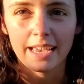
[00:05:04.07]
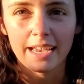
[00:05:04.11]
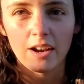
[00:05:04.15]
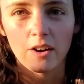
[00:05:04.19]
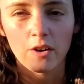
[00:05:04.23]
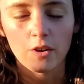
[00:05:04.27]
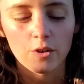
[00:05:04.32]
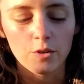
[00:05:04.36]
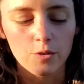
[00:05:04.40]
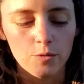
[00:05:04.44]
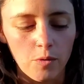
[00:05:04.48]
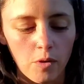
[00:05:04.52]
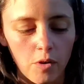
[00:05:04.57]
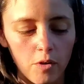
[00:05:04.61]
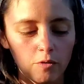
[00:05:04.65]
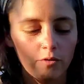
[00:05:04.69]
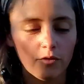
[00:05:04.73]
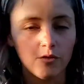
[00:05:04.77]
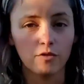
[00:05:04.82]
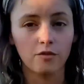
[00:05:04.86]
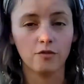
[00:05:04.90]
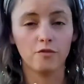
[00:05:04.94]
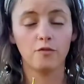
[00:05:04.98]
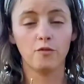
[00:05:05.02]
they are
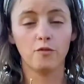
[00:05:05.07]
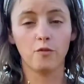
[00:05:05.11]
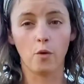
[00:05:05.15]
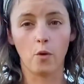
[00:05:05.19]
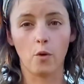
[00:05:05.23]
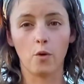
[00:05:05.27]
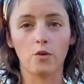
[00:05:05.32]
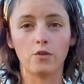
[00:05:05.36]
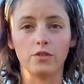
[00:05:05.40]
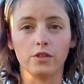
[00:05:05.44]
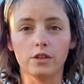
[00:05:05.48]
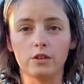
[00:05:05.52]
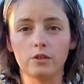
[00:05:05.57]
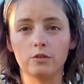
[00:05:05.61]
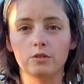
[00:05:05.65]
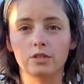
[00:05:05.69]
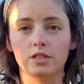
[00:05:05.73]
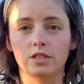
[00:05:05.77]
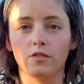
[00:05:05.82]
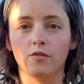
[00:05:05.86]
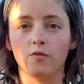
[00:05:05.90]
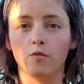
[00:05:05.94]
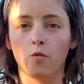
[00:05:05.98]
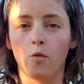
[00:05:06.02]
grown for the
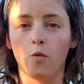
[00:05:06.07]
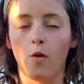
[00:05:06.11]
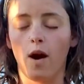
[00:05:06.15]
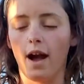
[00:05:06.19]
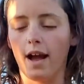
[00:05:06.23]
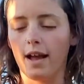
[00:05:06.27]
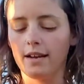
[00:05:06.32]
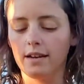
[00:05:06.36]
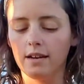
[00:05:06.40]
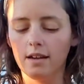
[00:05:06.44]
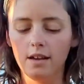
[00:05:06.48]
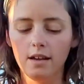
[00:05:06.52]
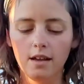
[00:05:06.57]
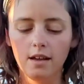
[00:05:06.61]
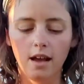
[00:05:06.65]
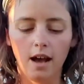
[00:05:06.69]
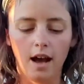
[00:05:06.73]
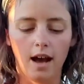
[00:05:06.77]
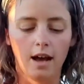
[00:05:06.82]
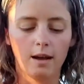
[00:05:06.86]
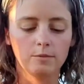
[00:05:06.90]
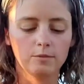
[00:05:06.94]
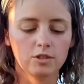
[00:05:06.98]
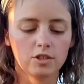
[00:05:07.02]
use of wine.
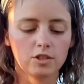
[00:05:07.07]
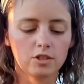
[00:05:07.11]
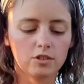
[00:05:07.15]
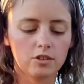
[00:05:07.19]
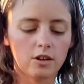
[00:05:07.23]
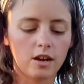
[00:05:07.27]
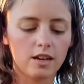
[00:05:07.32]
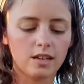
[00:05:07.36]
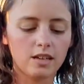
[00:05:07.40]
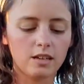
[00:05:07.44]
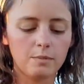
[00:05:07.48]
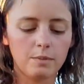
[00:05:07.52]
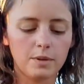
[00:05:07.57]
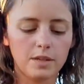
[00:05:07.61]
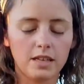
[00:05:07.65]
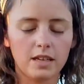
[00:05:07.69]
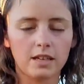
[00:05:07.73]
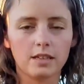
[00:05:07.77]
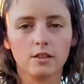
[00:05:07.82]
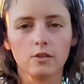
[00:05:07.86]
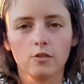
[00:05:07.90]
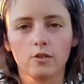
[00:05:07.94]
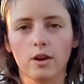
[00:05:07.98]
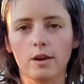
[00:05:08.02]
Um, so they're not going to be
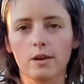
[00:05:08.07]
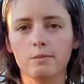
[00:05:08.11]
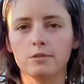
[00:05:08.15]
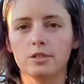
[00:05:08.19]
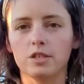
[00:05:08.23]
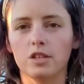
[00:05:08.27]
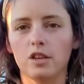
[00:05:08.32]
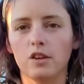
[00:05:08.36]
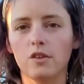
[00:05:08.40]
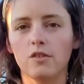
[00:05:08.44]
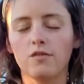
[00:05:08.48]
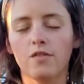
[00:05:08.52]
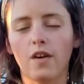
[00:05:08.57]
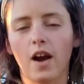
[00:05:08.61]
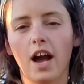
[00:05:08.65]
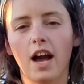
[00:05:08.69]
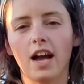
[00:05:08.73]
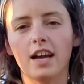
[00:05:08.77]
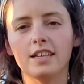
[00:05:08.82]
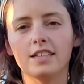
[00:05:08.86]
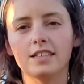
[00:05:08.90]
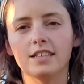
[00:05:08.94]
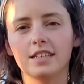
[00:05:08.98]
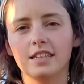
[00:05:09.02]
like the grapes that you
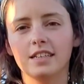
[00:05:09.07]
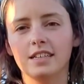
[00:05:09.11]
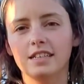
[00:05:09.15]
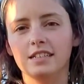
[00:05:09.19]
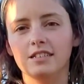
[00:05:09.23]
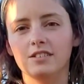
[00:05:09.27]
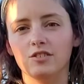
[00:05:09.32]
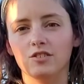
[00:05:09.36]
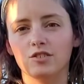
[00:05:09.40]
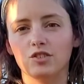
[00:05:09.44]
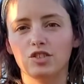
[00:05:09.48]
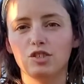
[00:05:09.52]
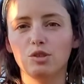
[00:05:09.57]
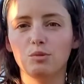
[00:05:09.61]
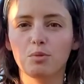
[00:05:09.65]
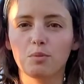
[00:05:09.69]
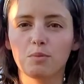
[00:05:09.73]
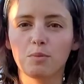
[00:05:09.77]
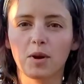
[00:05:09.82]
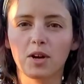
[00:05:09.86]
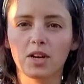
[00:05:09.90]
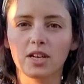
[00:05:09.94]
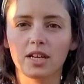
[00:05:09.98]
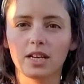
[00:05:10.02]
find in your
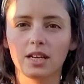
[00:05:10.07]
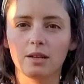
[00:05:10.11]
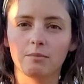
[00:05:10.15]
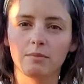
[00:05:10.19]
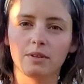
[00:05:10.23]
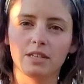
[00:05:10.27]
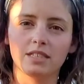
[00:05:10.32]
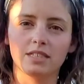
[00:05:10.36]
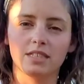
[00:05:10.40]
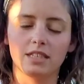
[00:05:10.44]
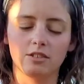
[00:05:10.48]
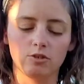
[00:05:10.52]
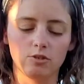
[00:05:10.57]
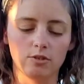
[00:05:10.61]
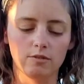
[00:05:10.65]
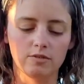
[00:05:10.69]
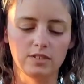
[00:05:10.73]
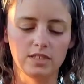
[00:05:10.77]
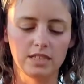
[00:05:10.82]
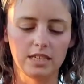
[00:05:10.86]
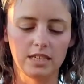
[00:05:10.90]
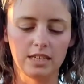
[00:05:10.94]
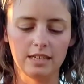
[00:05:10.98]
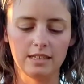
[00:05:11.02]
supermarket because they do
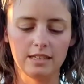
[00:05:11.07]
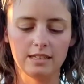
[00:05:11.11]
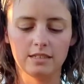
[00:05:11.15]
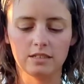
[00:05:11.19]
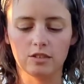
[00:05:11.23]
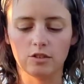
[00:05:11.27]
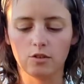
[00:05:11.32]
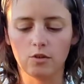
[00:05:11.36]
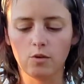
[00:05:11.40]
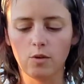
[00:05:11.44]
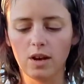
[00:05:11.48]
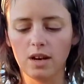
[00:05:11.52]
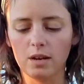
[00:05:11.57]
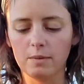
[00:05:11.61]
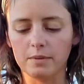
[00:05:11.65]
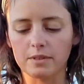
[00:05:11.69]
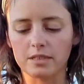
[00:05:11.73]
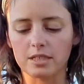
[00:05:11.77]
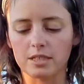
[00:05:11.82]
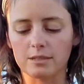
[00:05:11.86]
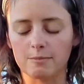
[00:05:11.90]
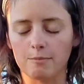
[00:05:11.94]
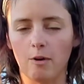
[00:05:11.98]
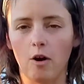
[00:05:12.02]
have seeds and they're quite a
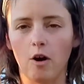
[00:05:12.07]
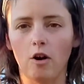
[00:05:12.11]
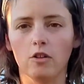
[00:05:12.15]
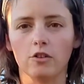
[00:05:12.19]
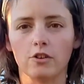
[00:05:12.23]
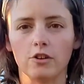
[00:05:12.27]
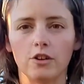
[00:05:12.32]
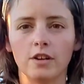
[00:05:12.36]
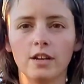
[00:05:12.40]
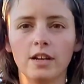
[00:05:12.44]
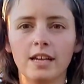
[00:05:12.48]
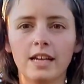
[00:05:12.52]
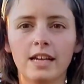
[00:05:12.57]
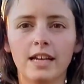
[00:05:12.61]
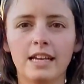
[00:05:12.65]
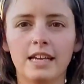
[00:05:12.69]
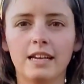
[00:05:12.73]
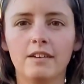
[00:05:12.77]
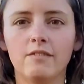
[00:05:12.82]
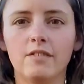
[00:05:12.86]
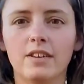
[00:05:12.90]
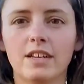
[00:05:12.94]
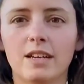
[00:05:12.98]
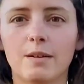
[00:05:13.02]
bit smaller.
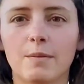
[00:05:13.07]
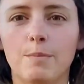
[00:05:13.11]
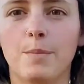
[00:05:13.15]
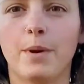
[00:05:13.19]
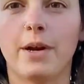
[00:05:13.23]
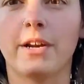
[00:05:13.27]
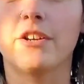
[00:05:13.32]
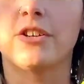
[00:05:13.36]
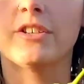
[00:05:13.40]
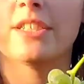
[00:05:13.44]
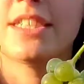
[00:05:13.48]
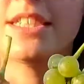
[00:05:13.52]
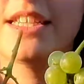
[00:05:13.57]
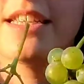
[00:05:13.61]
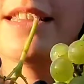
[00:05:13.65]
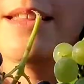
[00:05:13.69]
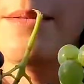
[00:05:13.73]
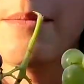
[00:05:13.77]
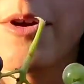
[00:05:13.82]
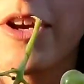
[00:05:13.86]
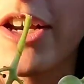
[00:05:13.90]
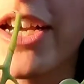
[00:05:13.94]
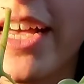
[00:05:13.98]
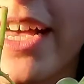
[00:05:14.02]
Even in comparison,
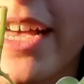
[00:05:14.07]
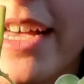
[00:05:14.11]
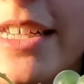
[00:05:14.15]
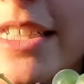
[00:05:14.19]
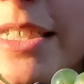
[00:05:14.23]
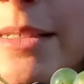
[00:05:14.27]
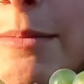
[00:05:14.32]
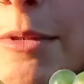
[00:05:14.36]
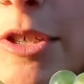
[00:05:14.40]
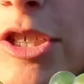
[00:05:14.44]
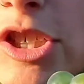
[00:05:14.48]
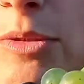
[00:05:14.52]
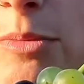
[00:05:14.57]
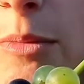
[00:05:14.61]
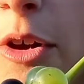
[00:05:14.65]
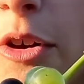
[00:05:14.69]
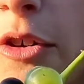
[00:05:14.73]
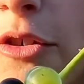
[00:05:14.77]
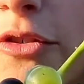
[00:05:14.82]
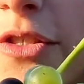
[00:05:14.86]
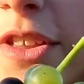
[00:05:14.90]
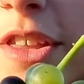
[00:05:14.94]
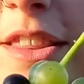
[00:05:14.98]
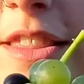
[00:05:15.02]
the Marquette is much
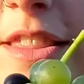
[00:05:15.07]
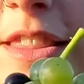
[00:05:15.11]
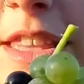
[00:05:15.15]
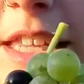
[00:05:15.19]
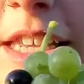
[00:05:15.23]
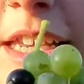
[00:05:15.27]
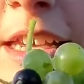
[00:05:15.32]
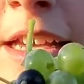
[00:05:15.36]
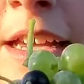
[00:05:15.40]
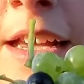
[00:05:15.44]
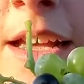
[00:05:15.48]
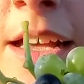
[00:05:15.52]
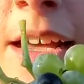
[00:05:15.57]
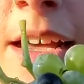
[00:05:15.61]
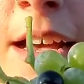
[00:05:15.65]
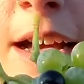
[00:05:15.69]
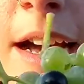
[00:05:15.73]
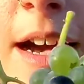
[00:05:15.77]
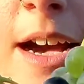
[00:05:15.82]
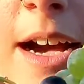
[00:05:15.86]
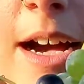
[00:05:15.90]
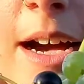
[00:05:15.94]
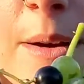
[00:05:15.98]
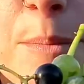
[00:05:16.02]
smaller than the
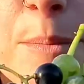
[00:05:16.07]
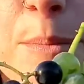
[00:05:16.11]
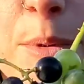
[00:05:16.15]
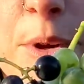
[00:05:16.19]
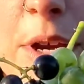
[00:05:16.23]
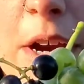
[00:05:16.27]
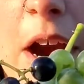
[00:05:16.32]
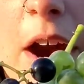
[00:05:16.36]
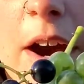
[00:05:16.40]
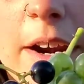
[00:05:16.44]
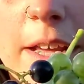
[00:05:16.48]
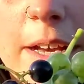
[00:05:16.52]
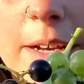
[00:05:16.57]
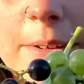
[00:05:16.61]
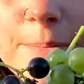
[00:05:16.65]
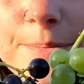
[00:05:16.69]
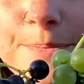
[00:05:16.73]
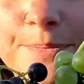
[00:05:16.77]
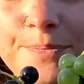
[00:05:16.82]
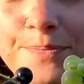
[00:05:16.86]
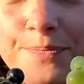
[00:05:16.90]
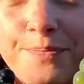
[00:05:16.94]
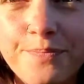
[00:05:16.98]
um, Brianna.